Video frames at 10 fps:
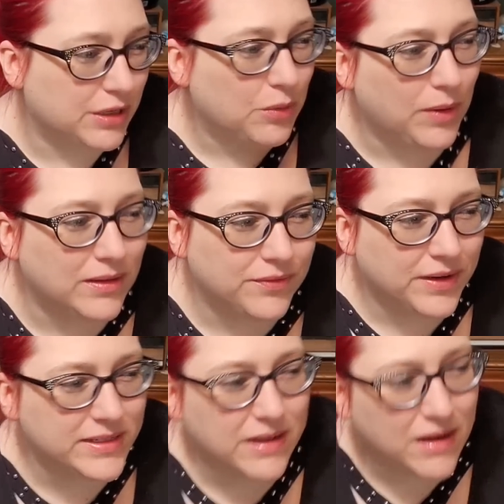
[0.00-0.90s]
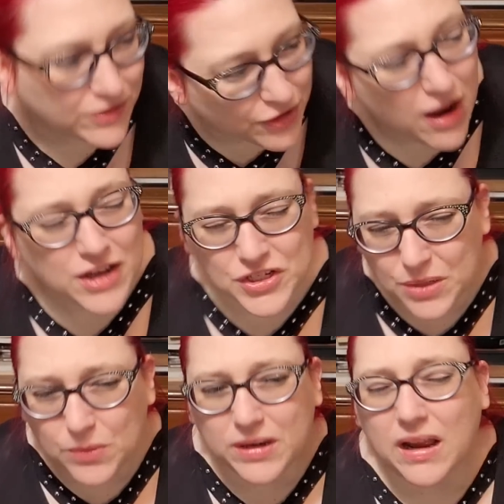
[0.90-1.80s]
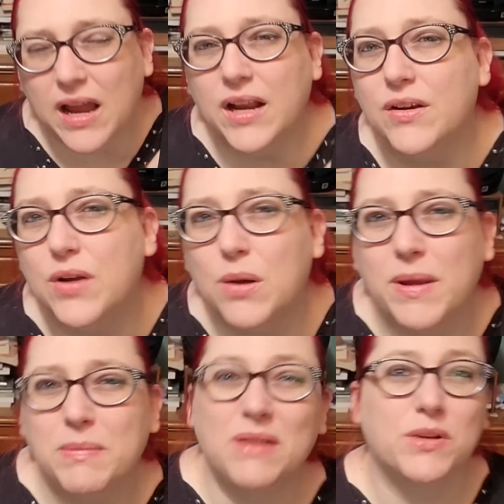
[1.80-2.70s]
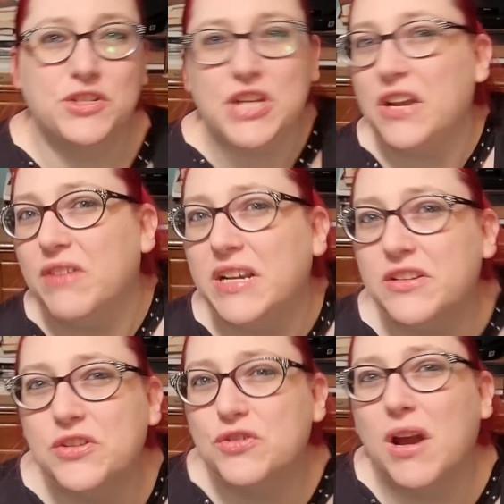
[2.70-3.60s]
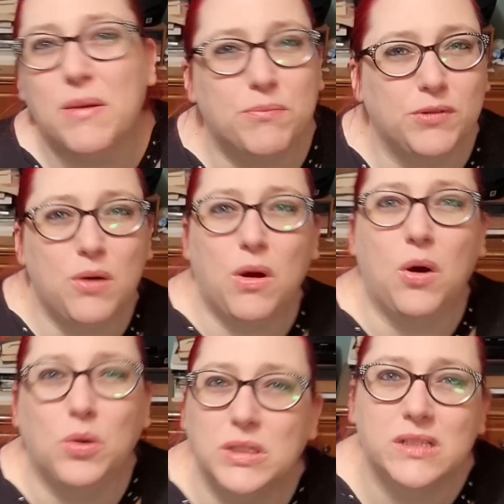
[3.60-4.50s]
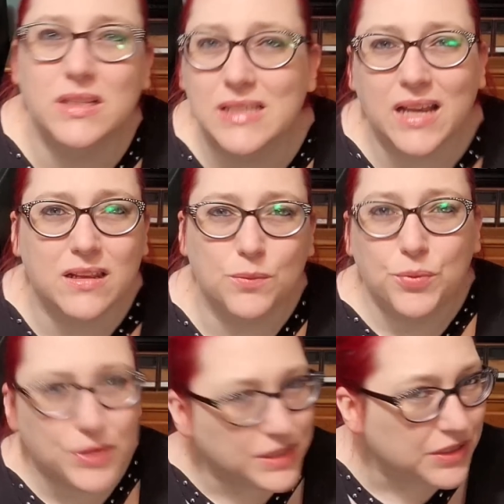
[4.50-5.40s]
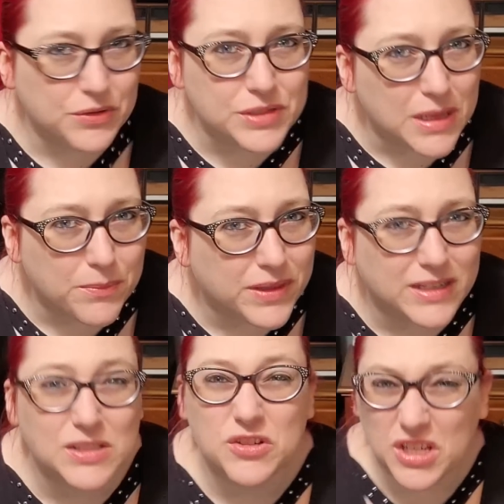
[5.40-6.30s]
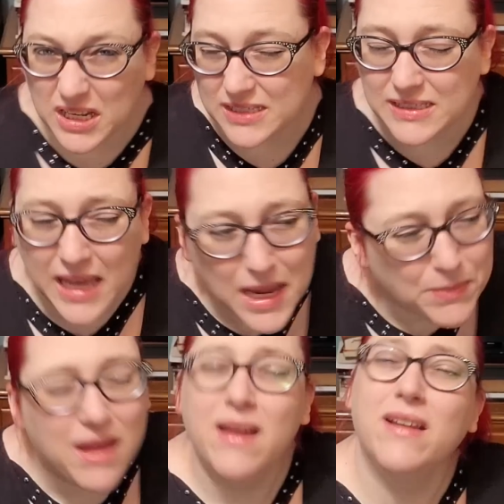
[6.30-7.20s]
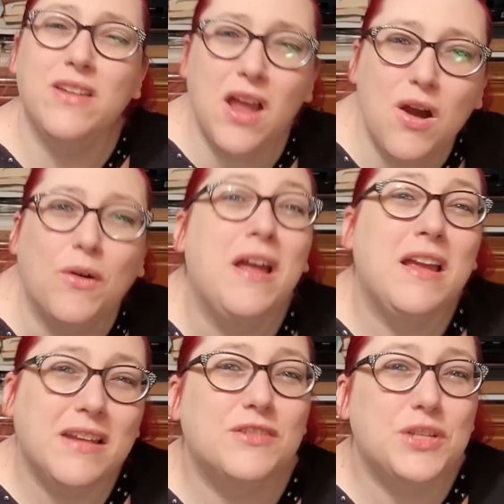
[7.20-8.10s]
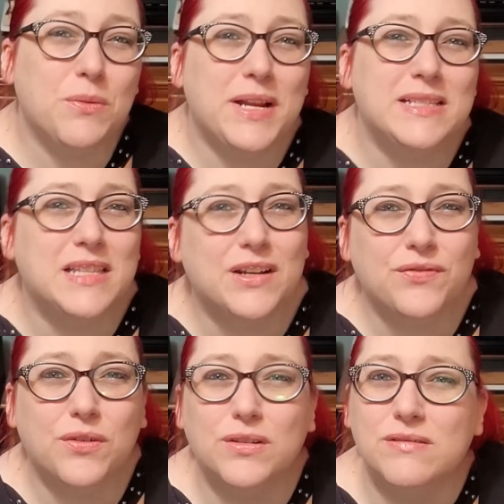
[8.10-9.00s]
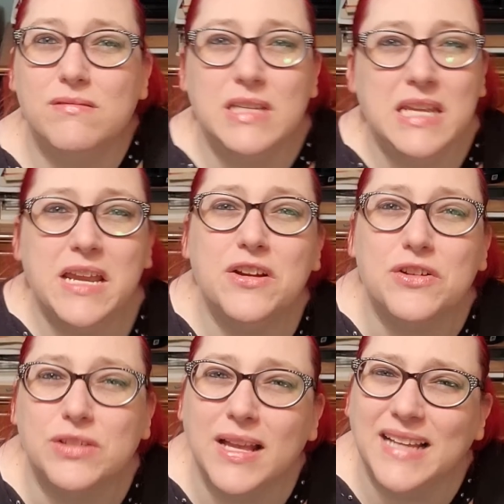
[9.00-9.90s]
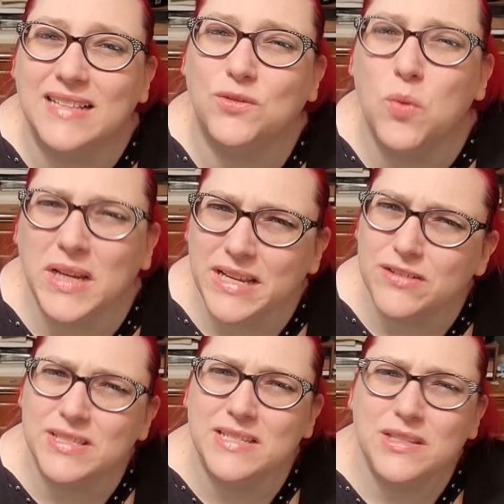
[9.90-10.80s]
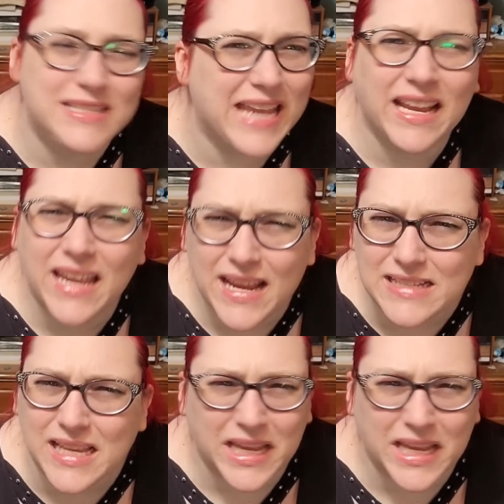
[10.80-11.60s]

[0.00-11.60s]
or a qualified doctor, she would have, I don't know, maybe regenerated to try and blow a hole in the side of the prison or something so she could escape. No, she waits there for years, like 20 years, decades, I